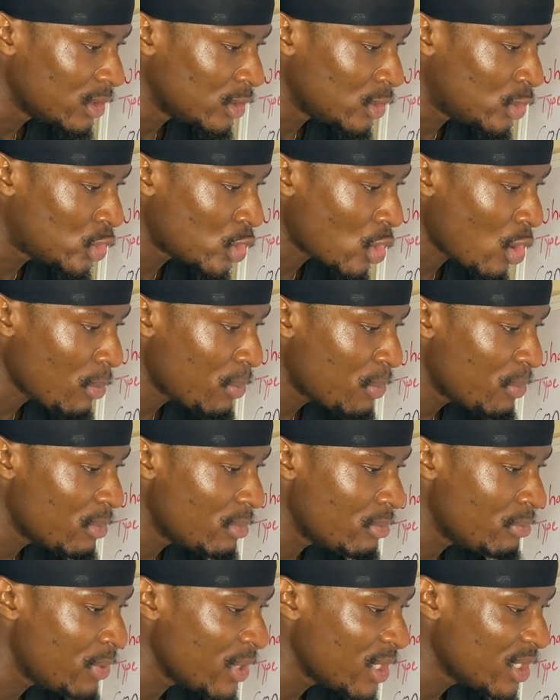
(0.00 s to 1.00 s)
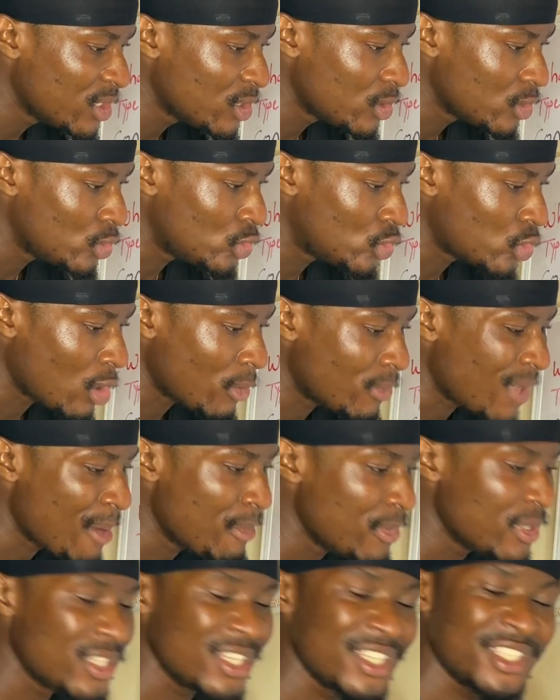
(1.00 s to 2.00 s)
Drop, base, drop. That
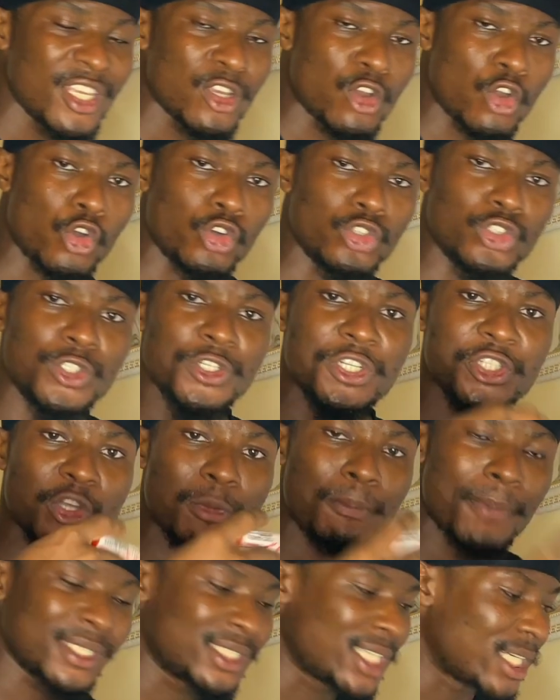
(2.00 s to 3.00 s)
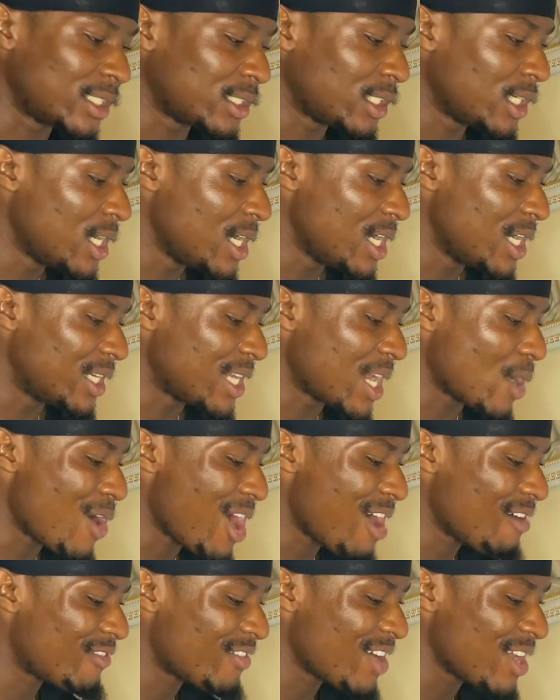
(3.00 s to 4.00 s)
means it's a continuation pattern. Now,
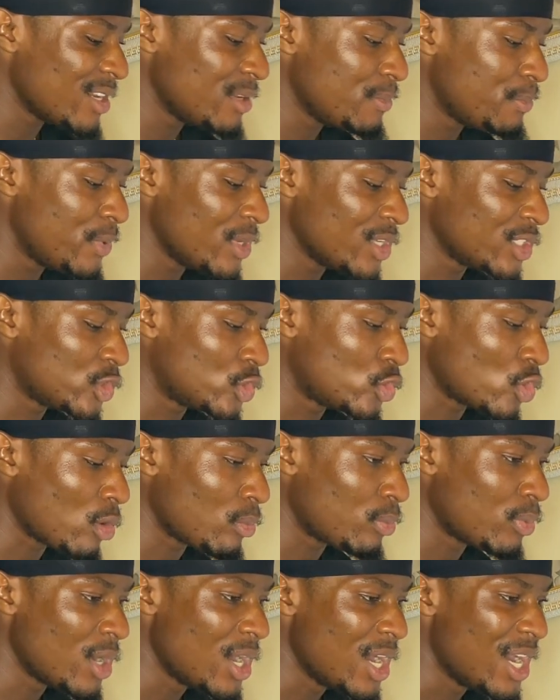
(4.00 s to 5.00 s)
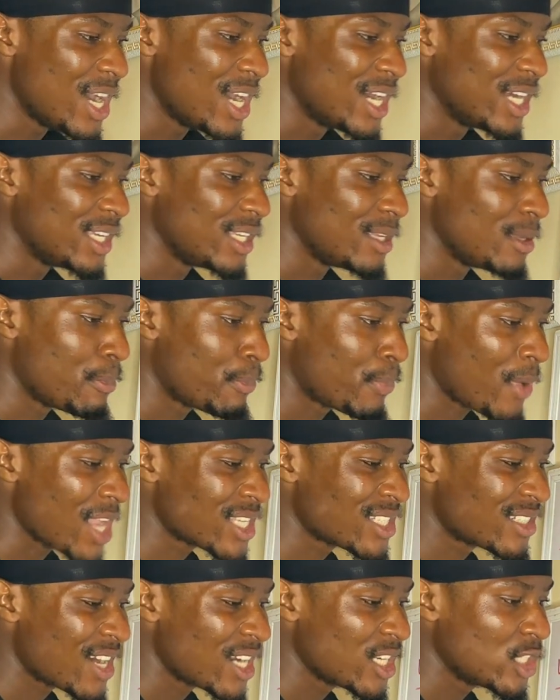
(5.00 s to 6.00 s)
have rally, base, drop. Price
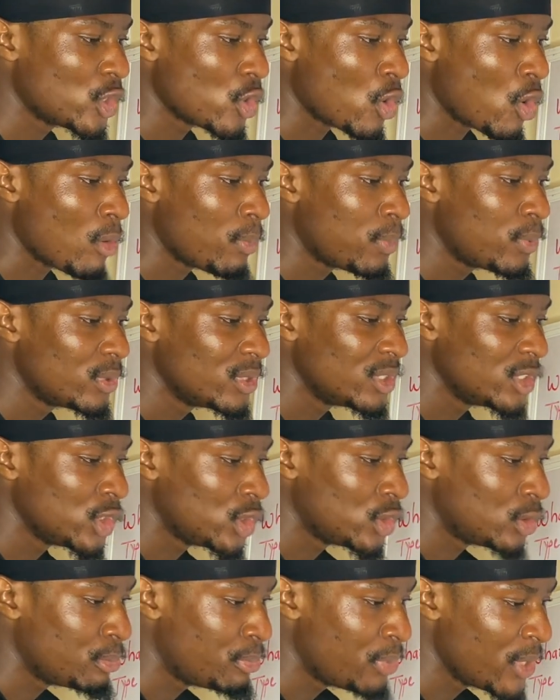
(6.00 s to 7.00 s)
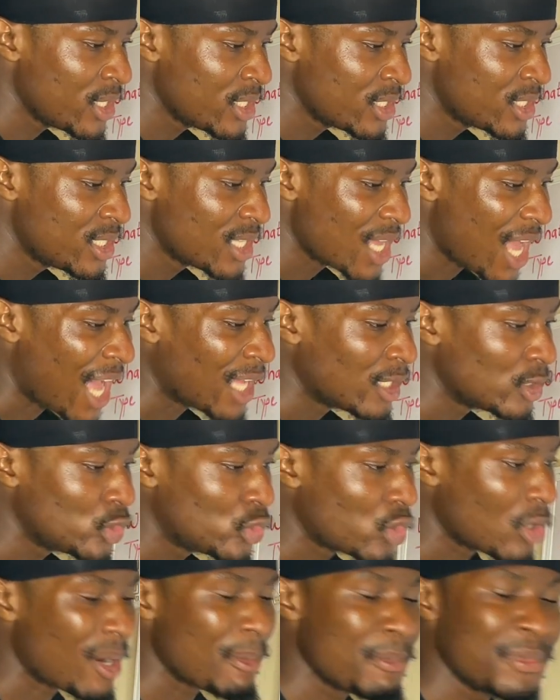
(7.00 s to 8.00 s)
rallied up, base, and
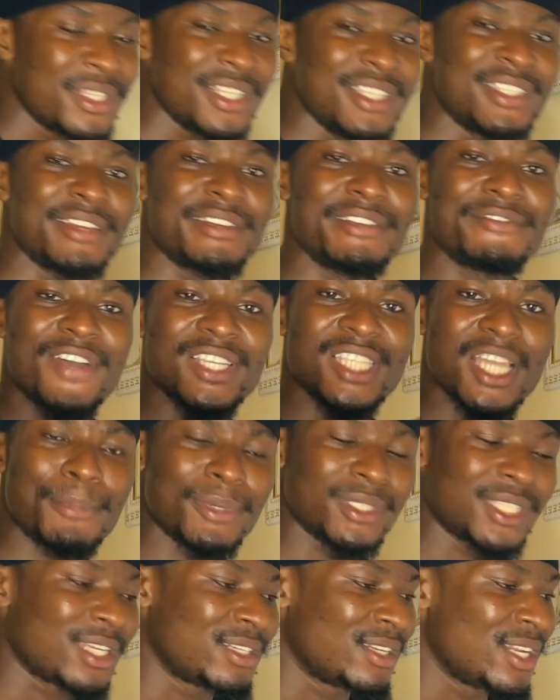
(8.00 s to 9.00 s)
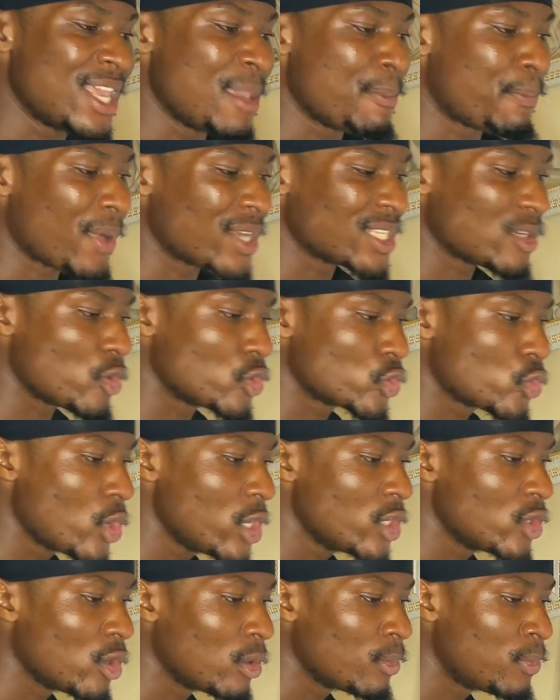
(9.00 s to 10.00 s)
drop. That means it's a reversal pattern. A price that was
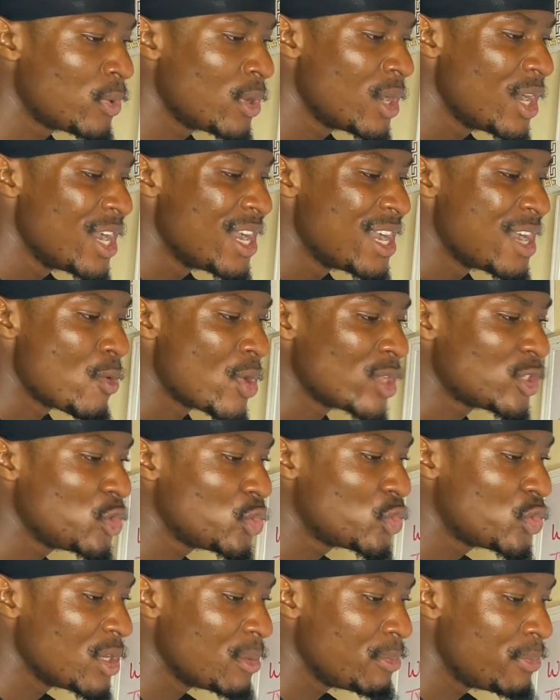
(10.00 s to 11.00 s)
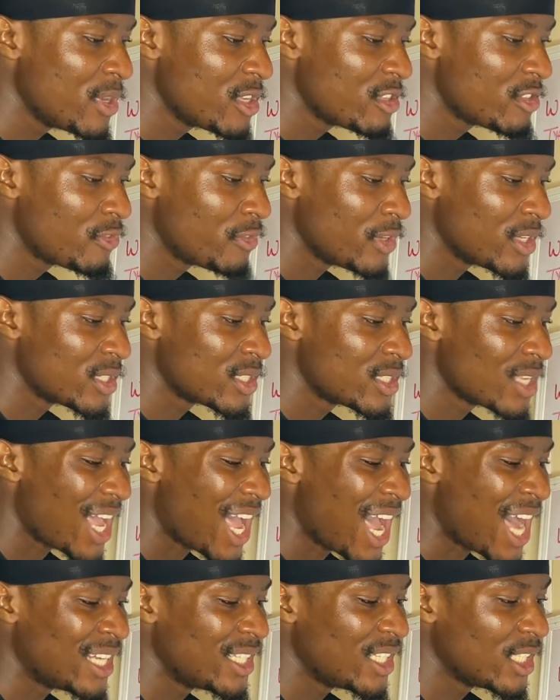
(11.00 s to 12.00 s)
going up went into a base phase
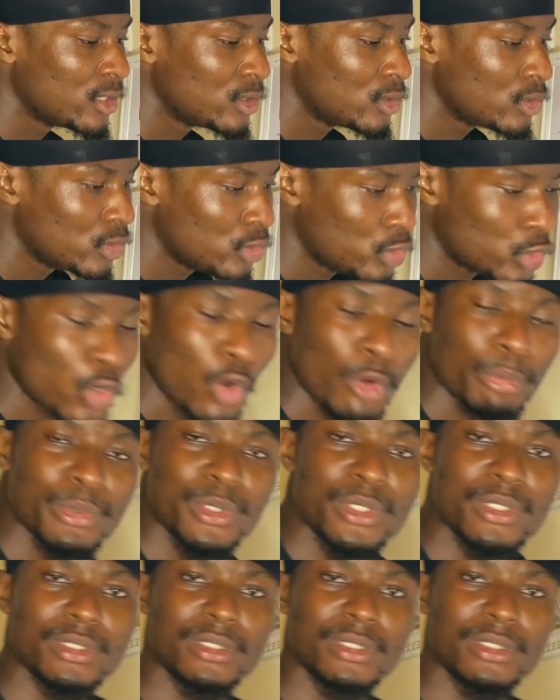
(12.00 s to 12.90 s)
and then dropped.